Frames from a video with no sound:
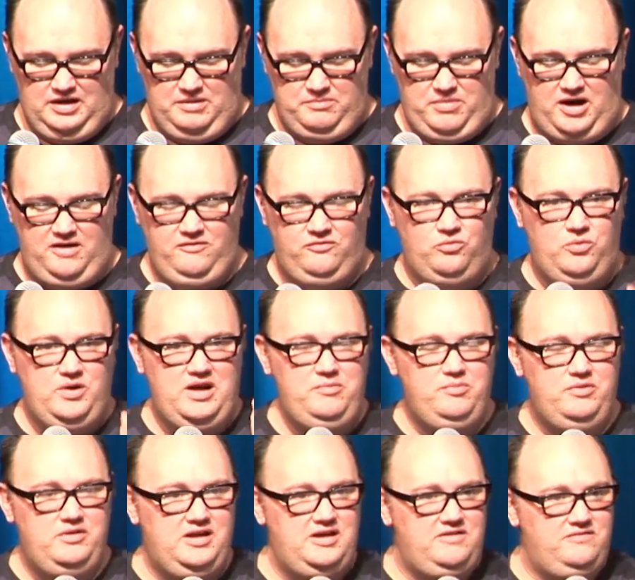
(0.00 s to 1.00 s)
But if we
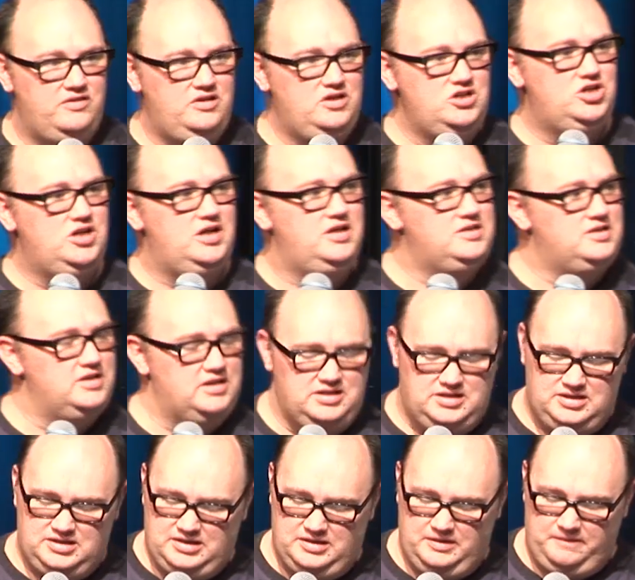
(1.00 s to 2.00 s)
believe in
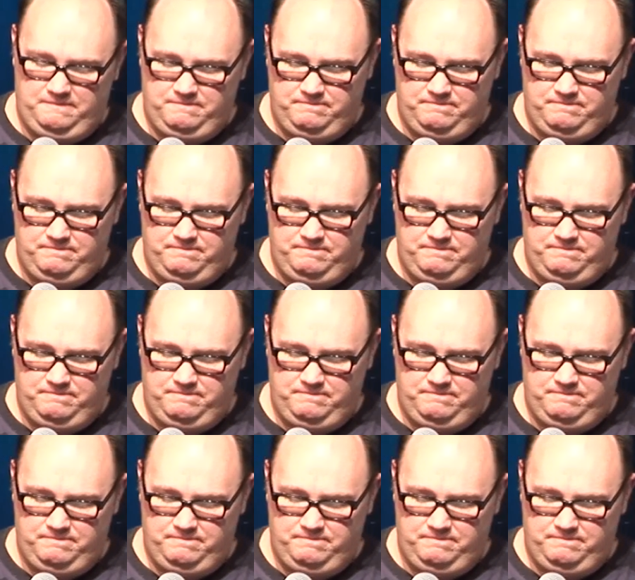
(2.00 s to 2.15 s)
Jesus